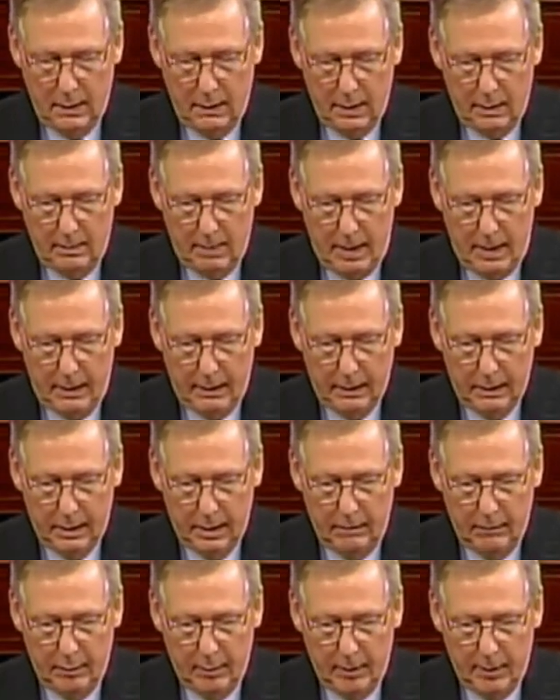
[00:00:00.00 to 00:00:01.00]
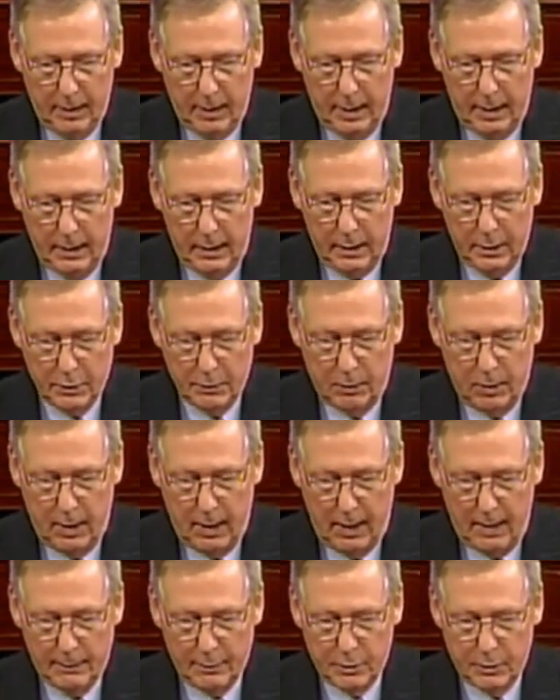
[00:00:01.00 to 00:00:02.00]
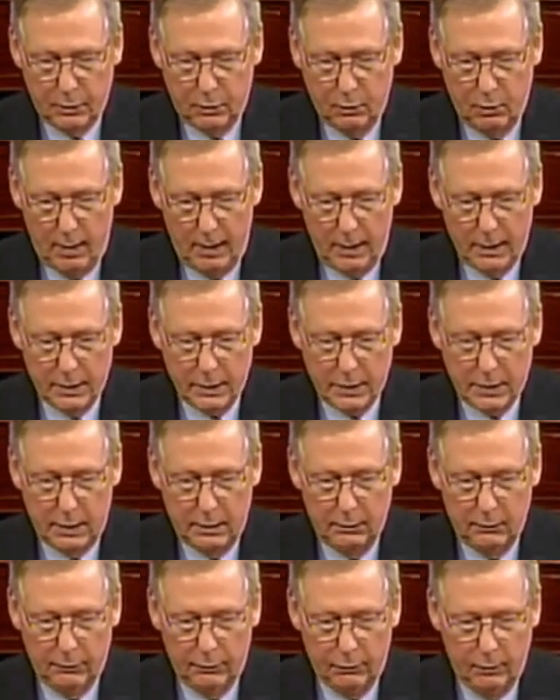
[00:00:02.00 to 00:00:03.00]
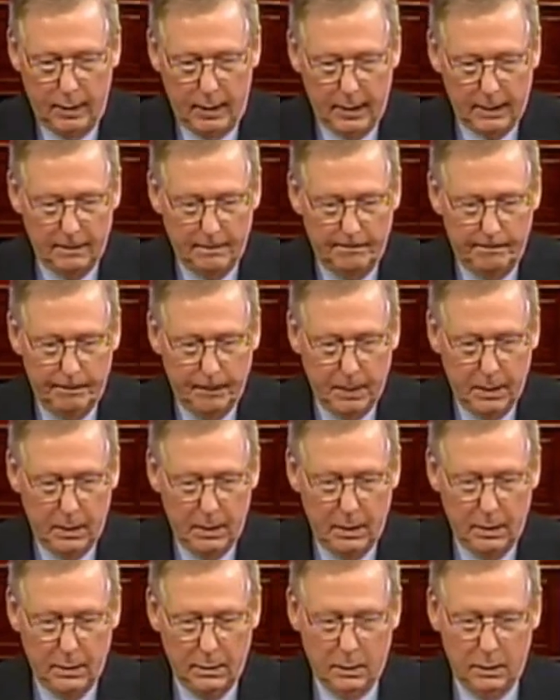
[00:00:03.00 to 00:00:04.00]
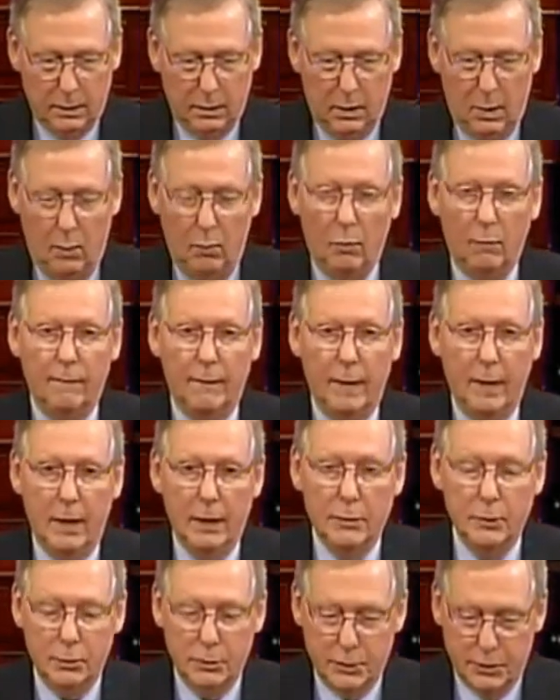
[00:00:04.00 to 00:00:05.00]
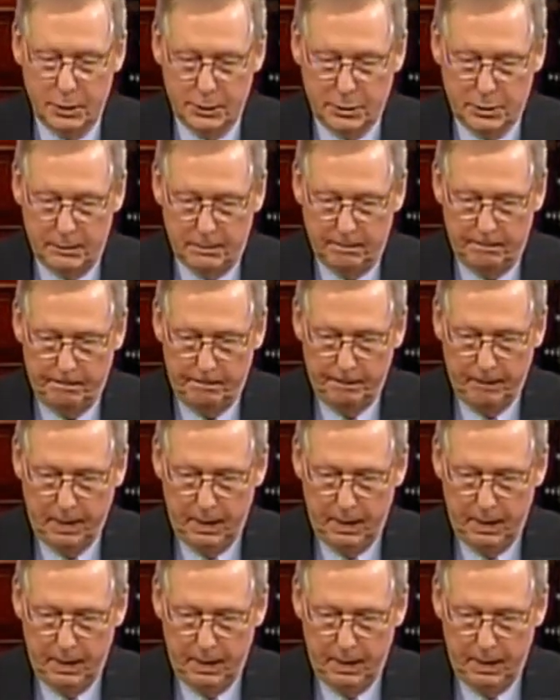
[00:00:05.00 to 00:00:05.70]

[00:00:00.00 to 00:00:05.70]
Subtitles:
that mounting government debt is perhaps the greatest single threat to the global financial system.